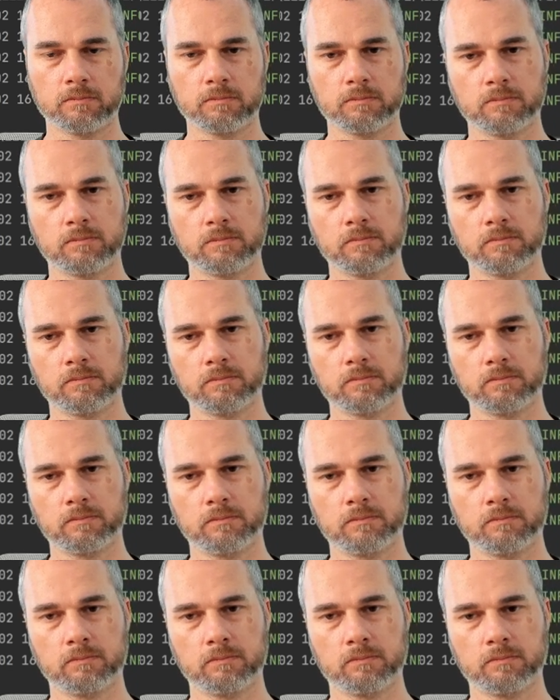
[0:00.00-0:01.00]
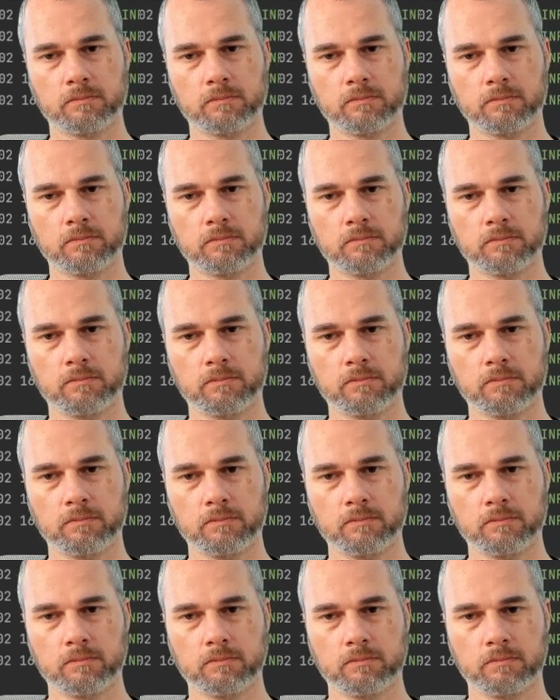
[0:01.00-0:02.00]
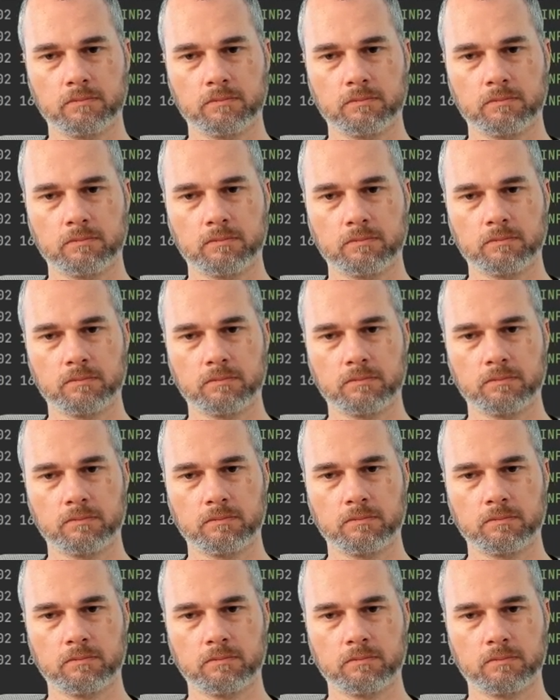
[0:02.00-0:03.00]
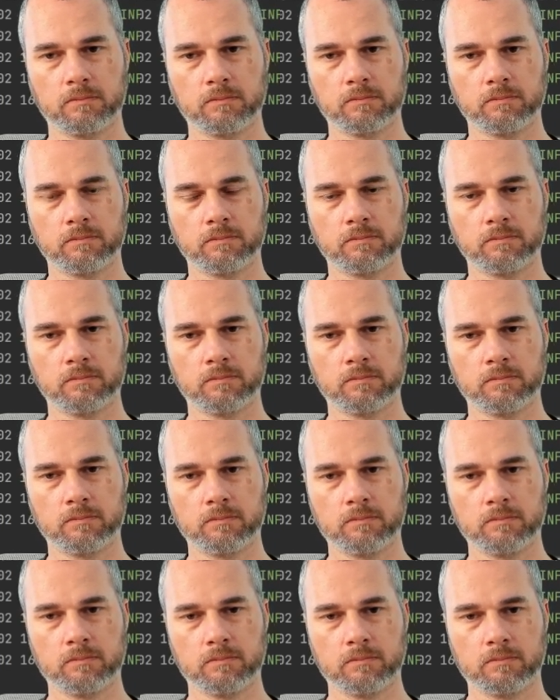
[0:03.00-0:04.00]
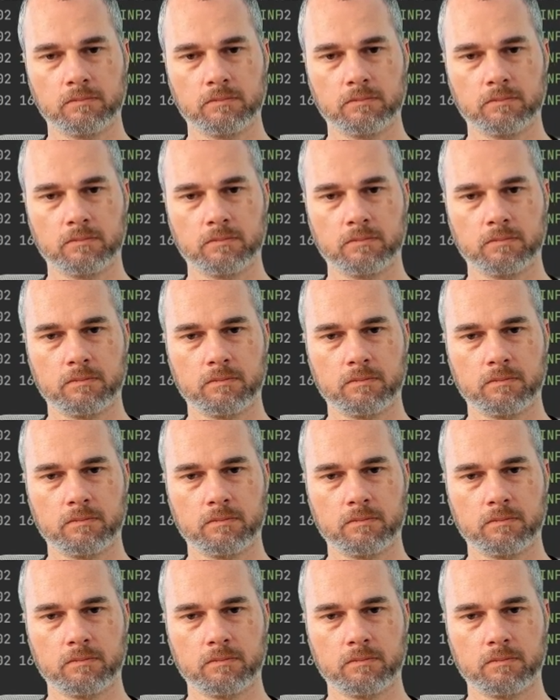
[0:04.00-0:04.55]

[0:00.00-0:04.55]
(silent)